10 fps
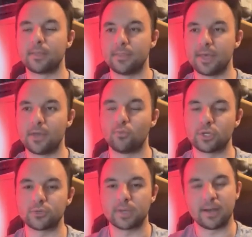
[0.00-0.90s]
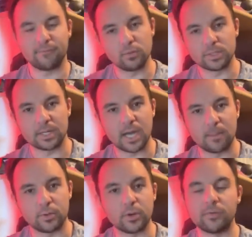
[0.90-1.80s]
Then once we got Photon
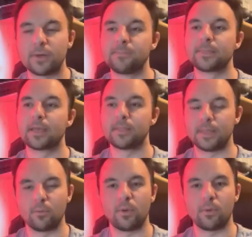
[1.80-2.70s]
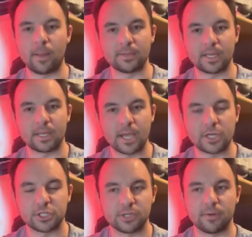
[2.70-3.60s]
Hypernova, then we were able to get
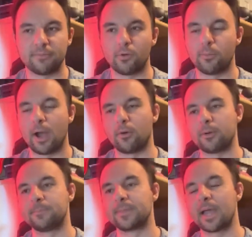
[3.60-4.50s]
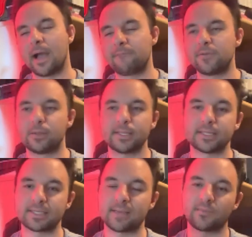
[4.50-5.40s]
Kashtira at full power. I feel like
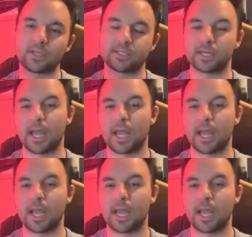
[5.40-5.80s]
the same thing is going